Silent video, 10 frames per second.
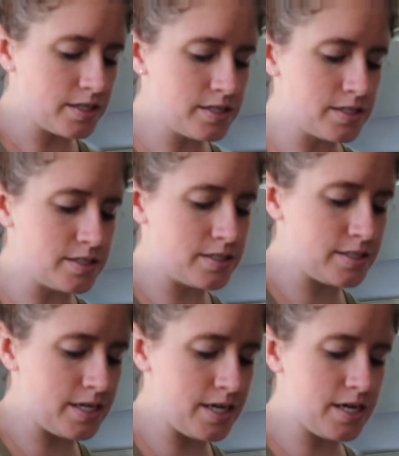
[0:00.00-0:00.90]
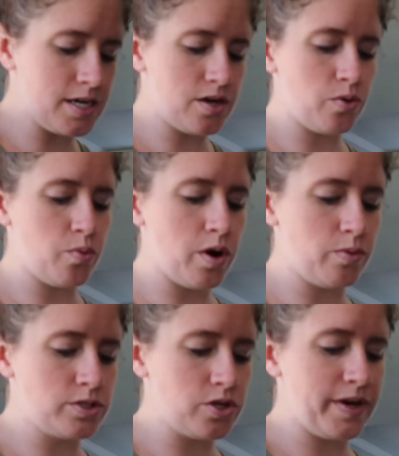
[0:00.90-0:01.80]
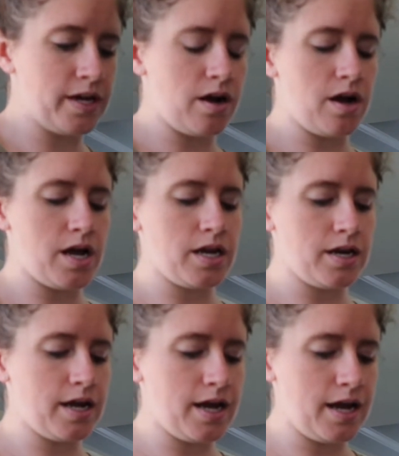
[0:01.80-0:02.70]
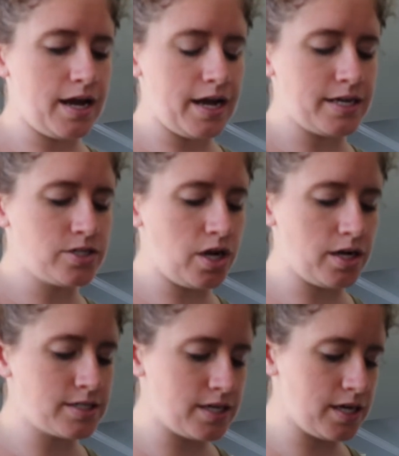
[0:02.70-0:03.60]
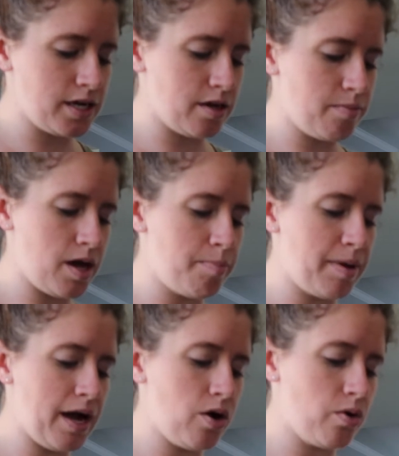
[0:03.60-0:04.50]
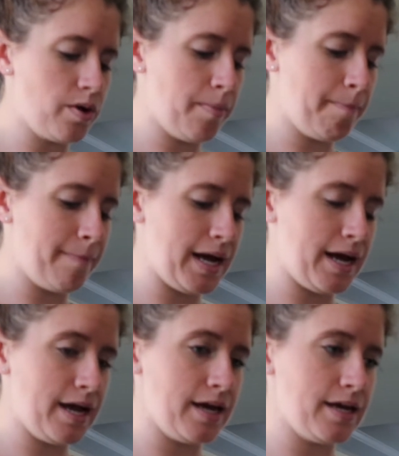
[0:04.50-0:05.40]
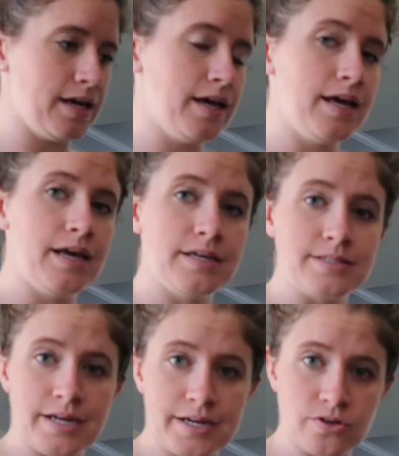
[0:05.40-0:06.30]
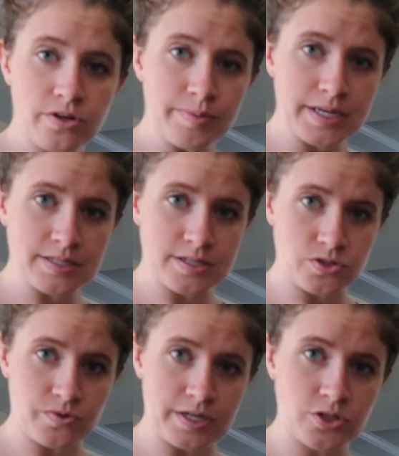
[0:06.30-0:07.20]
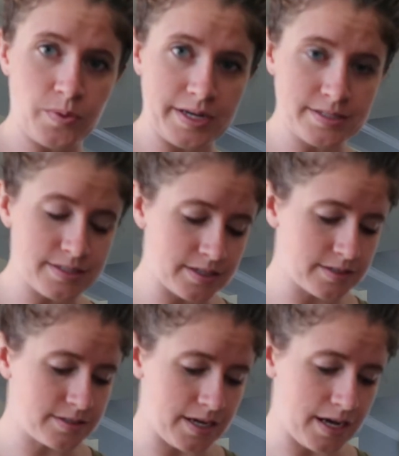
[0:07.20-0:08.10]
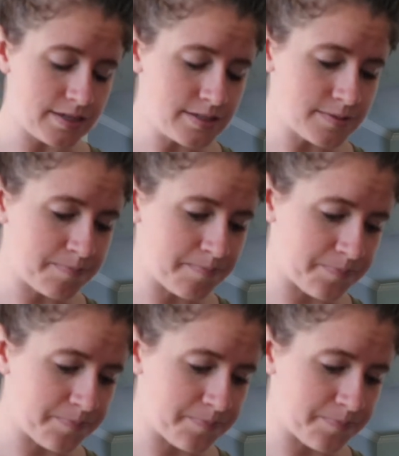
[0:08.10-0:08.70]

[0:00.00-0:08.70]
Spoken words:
to see what was going on. I talked to him about my cycle because it's only 26 days.